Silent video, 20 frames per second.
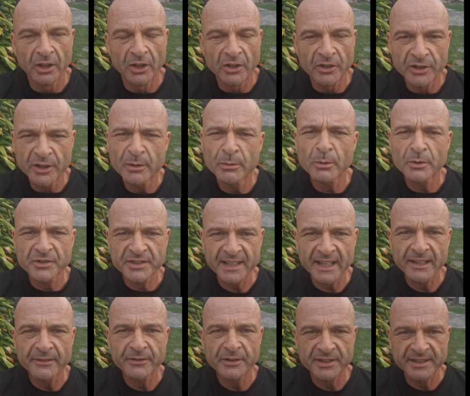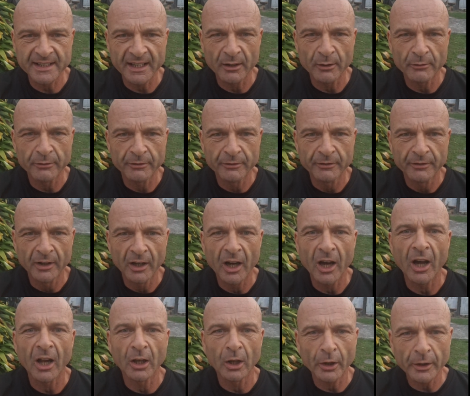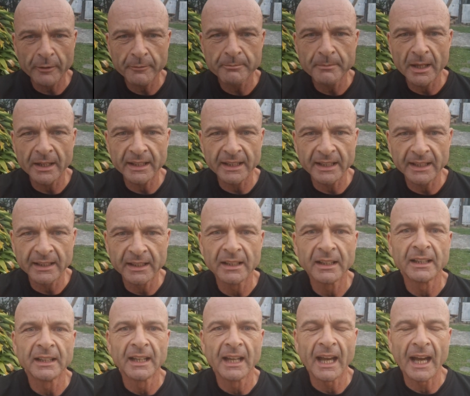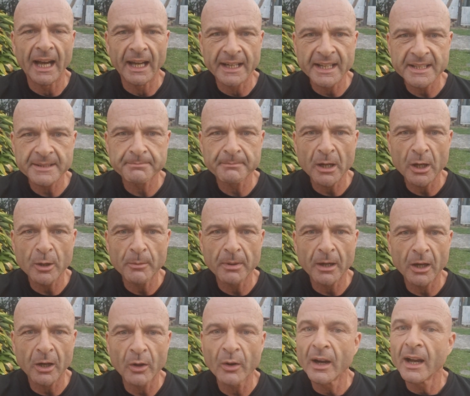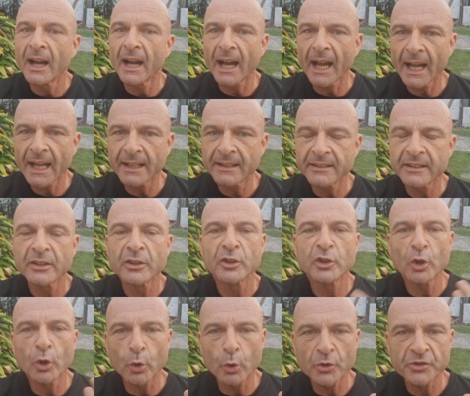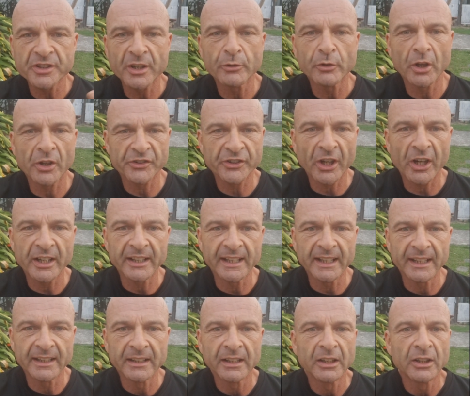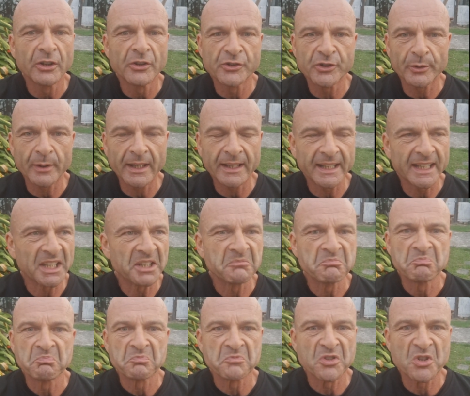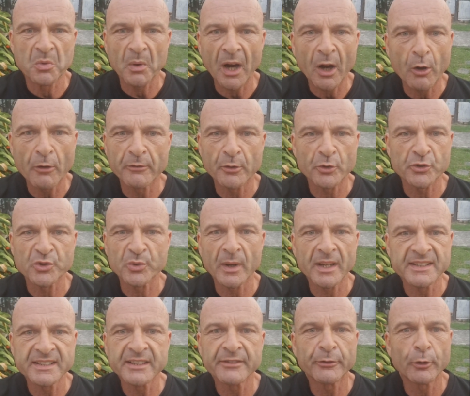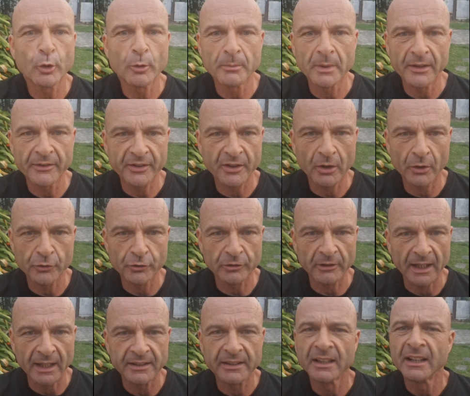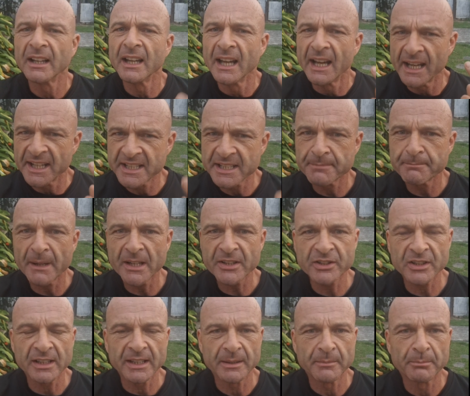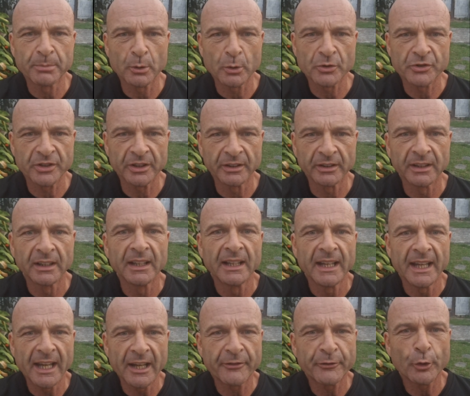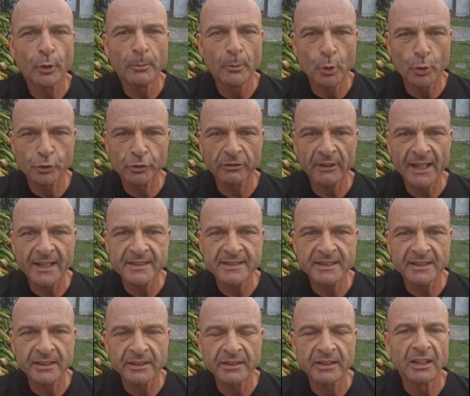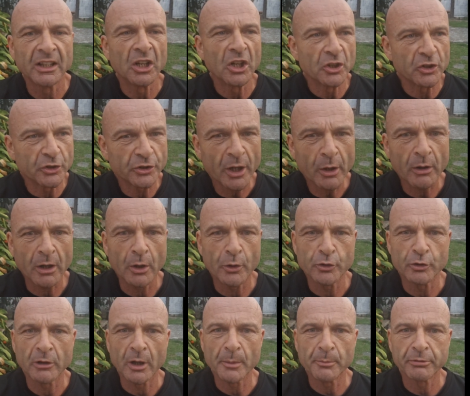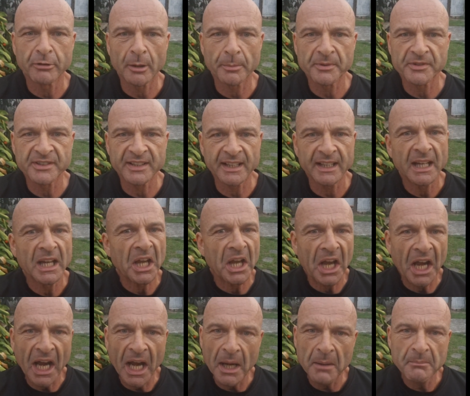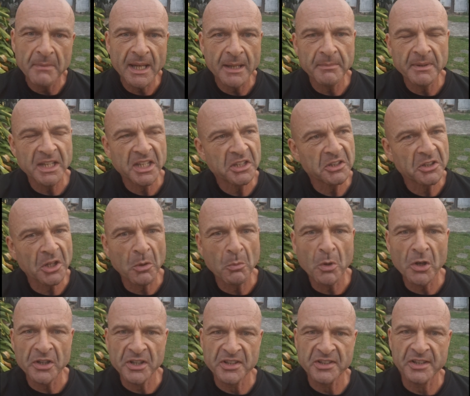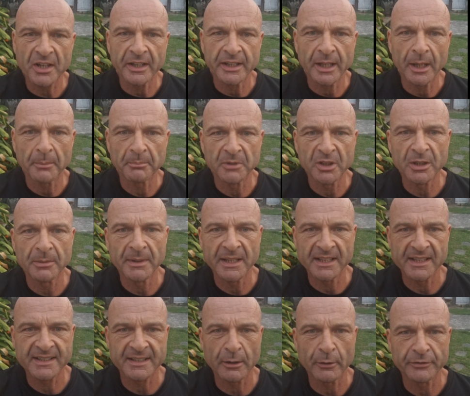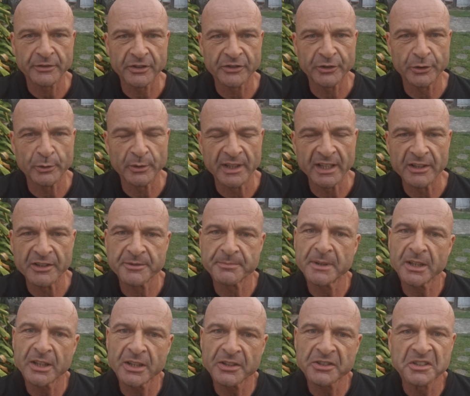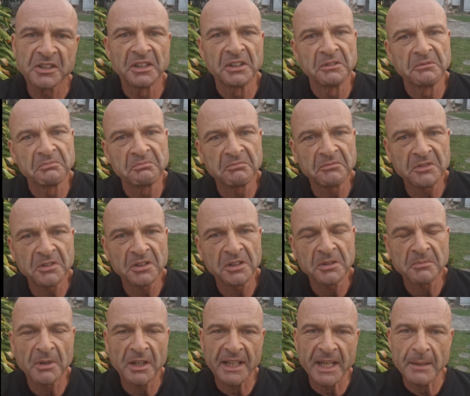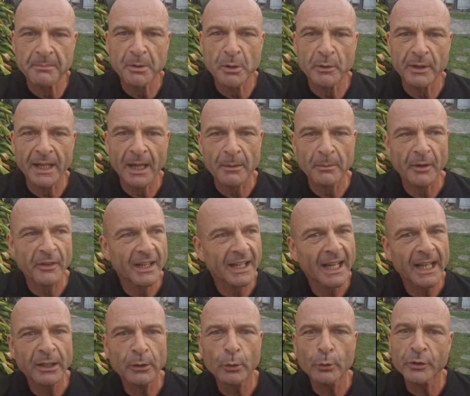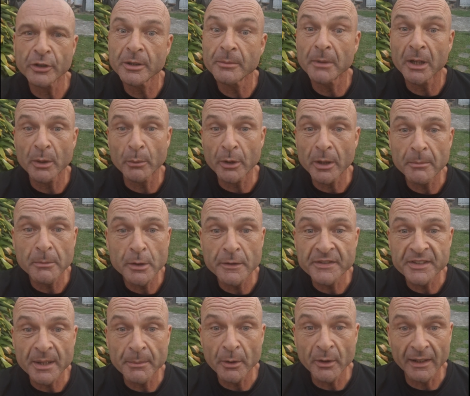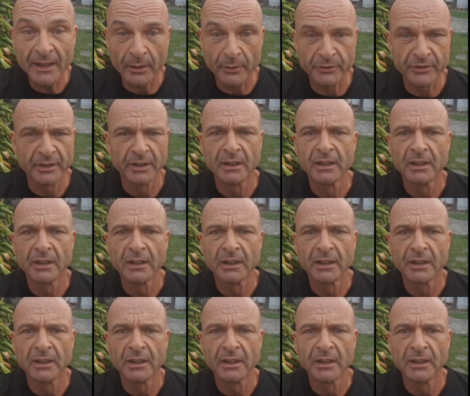You will save yourself a lot of money, and it's mobile, and you're also not tied in to any 12 or 24 month contract. Especially important if you're more transient, you don't own your own property, and maybe you don't want to sign up and commit yourself to 2 years because you might get booted out by the landlord, or you might want to move somewhere else.